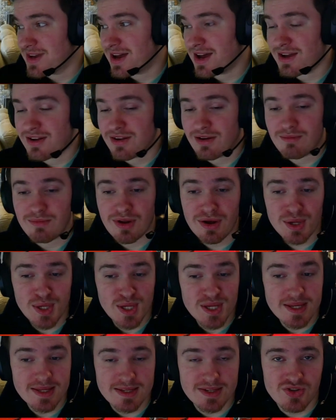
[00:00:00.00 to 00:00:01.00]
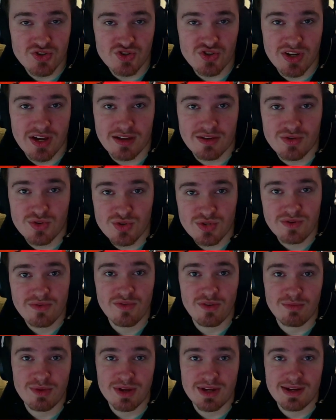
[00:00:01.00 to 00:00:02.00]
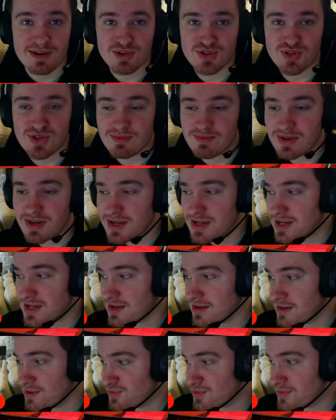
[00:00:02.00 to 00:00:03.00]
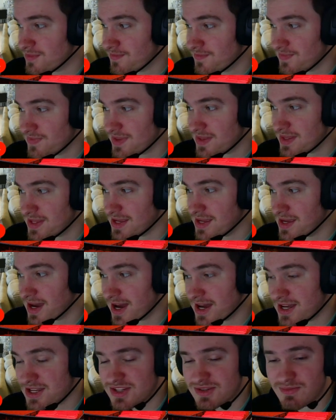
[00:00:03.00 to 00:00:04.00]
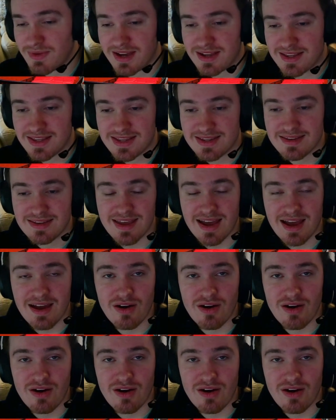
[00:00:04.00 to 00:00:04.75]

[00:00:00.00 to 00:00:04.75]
And I'm liking this change from INEOS. I'm liking the aspect that